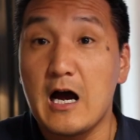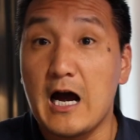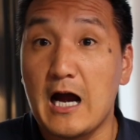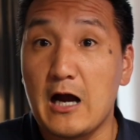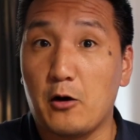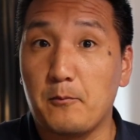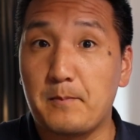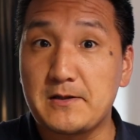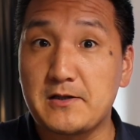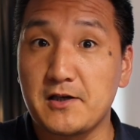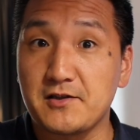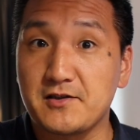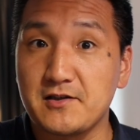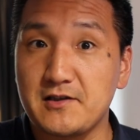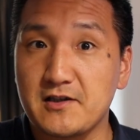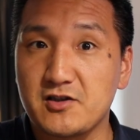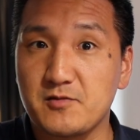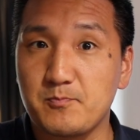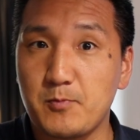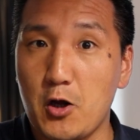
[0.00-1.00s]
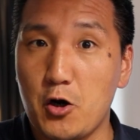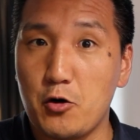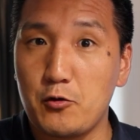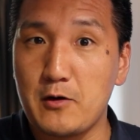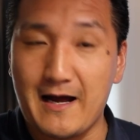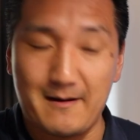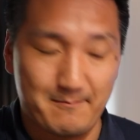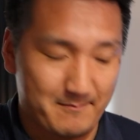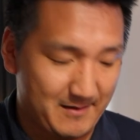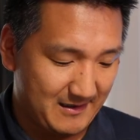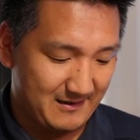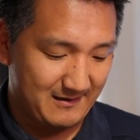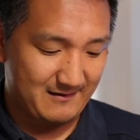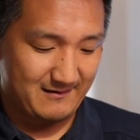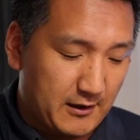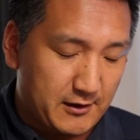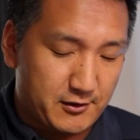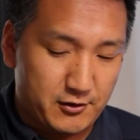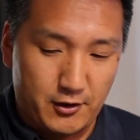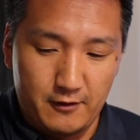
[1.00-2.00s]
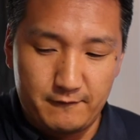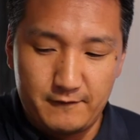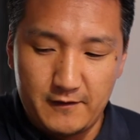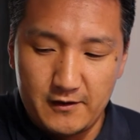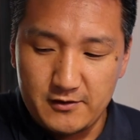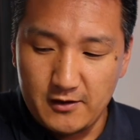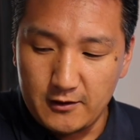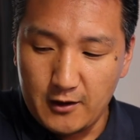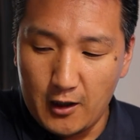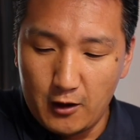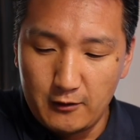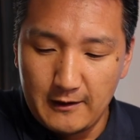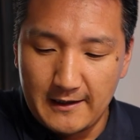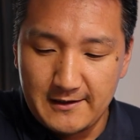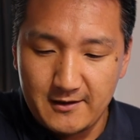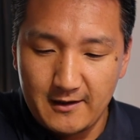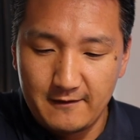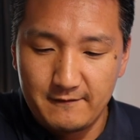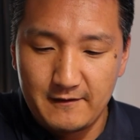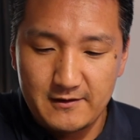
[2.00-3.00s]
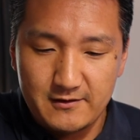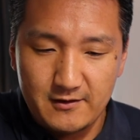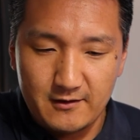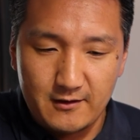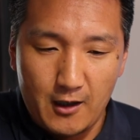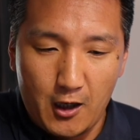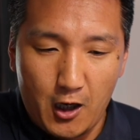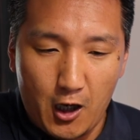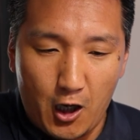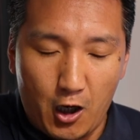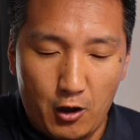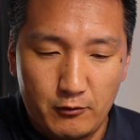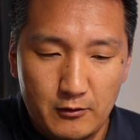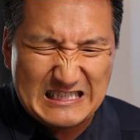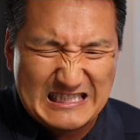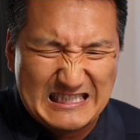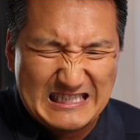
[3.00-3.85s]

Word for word: I hope it doesn't explode on me. Let's give this a go. Let's give this a go.